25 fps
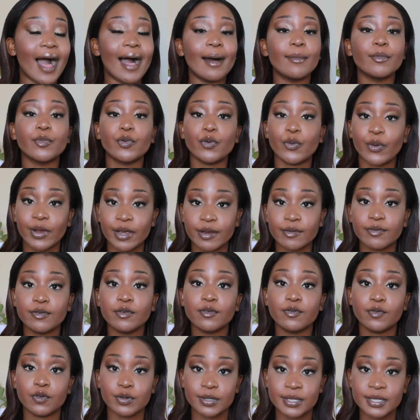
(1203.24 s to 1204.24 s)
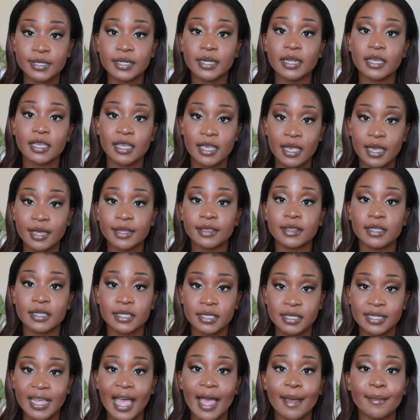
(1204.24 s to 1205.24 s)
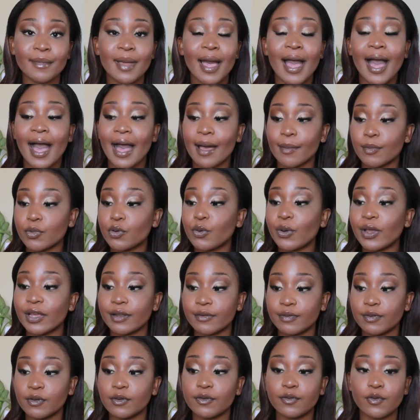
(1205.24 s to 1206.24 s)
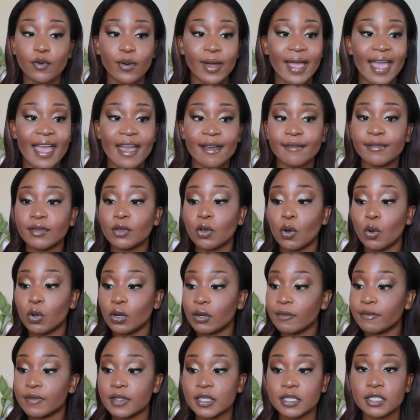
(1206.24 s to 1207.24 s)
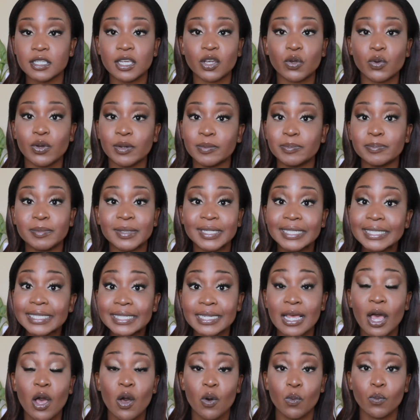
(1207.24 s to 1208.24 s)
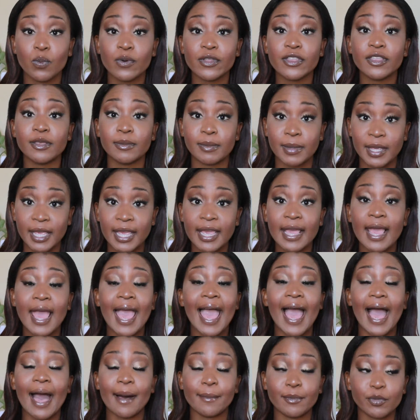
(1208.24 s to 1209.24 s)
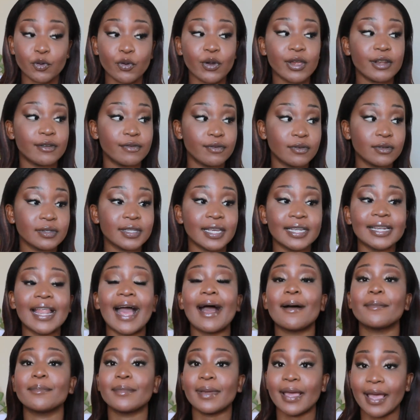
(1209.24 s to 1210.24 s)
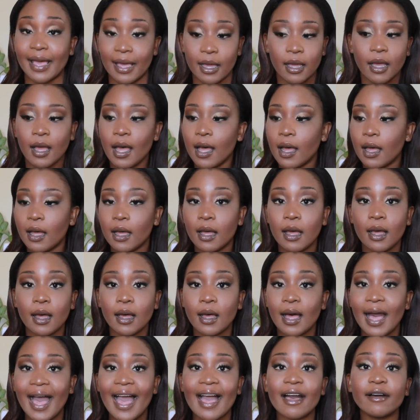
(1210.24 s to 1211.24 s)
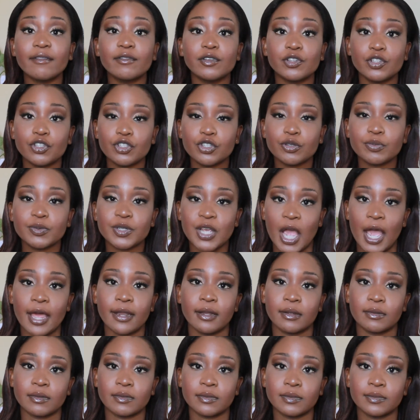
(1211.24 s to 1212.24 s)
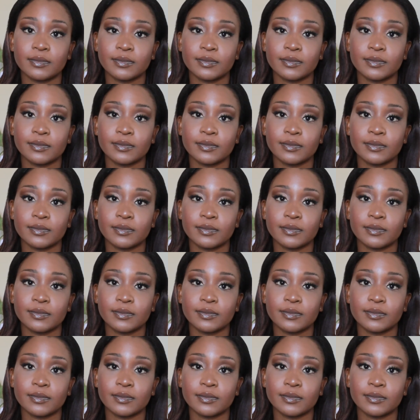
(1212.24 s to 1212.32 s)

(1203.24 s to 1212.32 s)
I'm grateful for sitting here at this time. I'm grateful for having all of this equipment with me. I'm grateful that I have a YouTube channel.